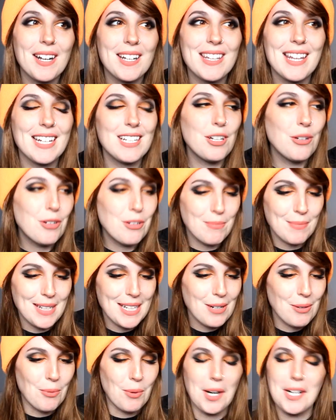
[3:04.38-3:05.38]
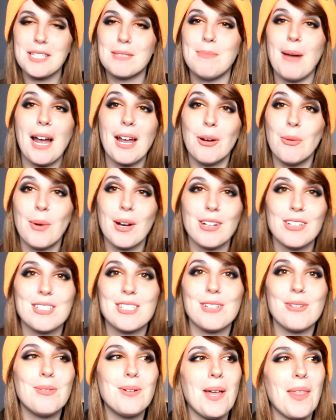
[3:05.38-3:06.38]
do they do to me? What does Bioware
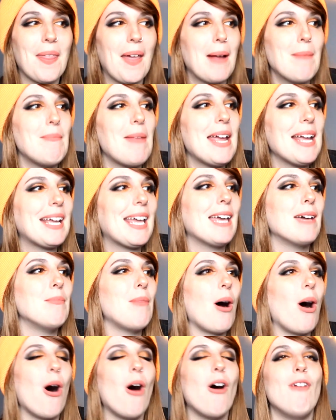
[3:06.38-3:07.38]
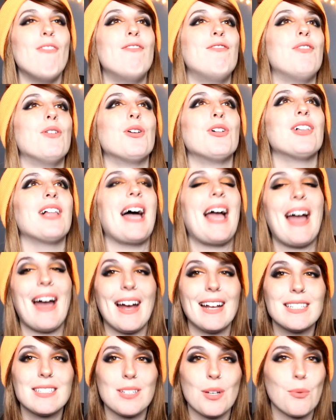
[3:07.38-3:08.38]
do? They make him a full
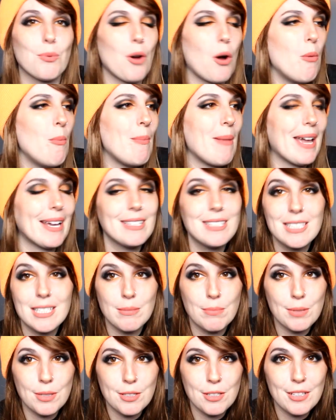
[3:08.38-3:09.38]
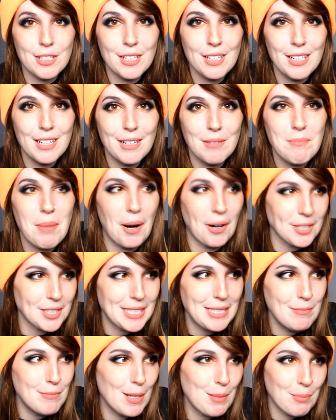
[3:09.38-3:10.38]
ass romanceable
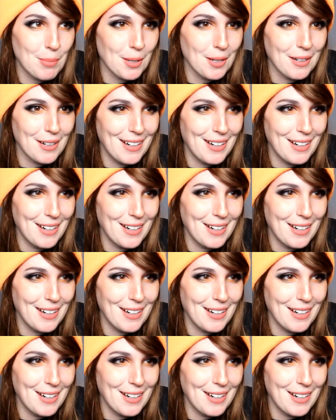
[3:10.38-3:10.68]
party member?